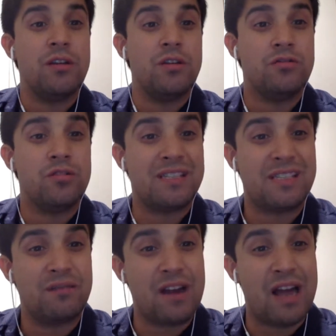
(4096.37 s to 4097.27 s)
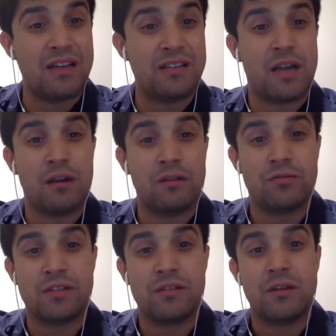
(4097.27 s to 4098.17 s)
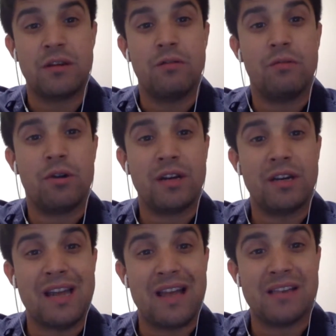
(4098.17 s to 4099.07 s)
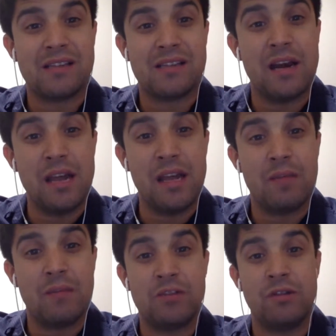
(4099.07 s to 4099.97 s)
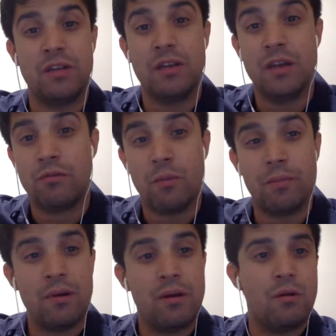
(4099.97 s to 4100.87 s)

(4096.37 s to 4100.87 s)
to the civilized countries, working as a link between Europe,